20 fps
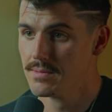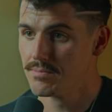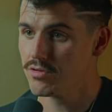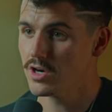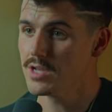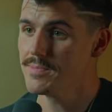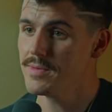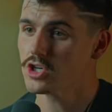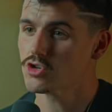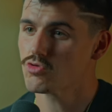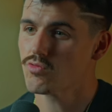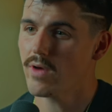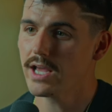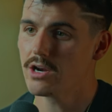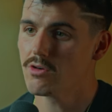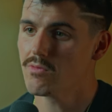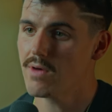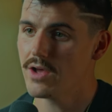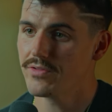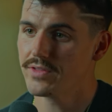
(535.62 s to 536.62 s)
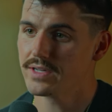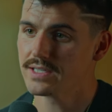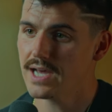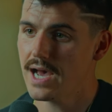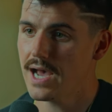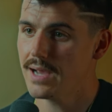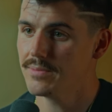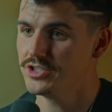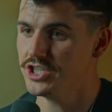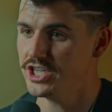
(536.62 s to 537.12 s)
Pretty much right around the
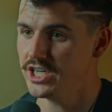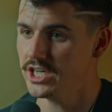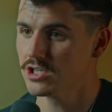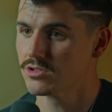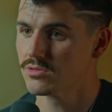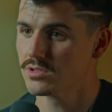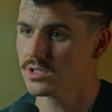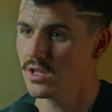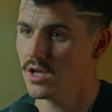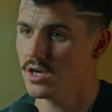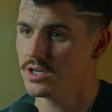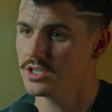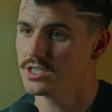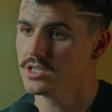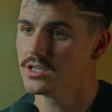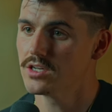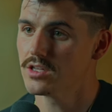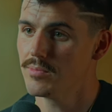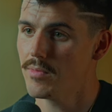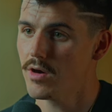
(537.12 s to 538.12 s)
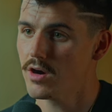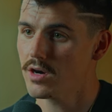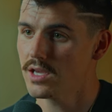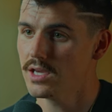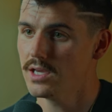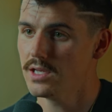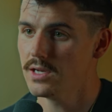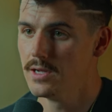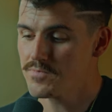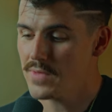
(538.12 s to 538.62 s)
time Genius was launched into the
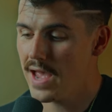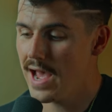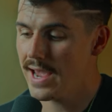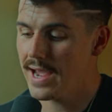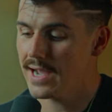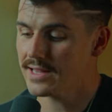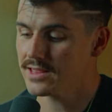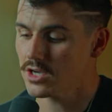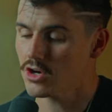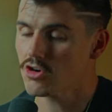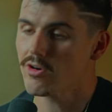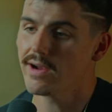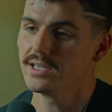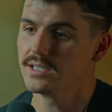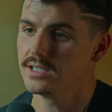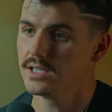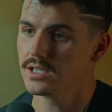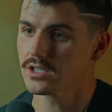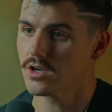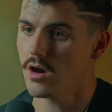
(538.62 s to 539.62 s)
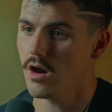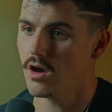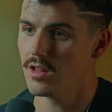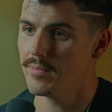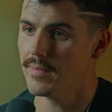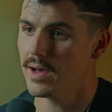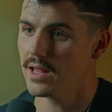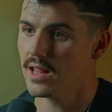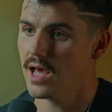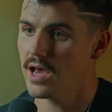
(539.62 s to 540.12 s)
market, I got the craziest call
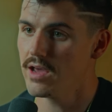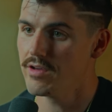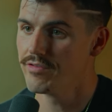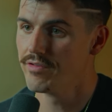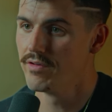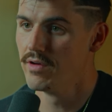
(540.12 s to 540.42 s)
of my life.